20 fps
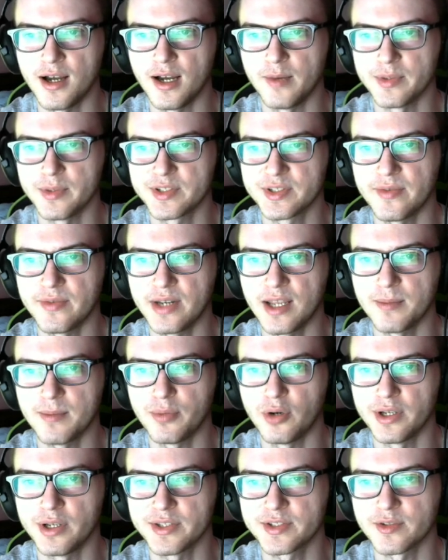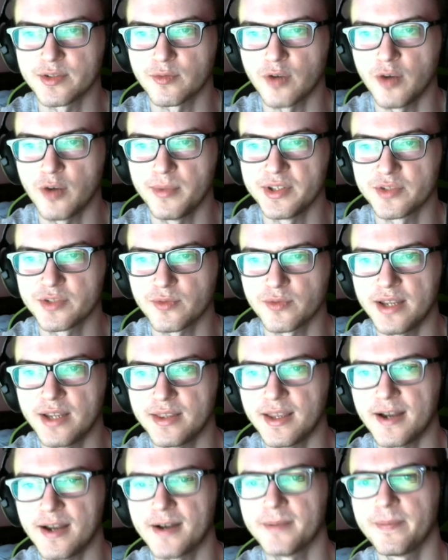with 78 points. So Roman's right
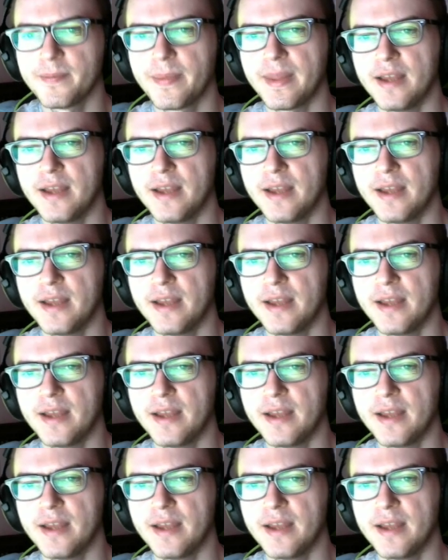there.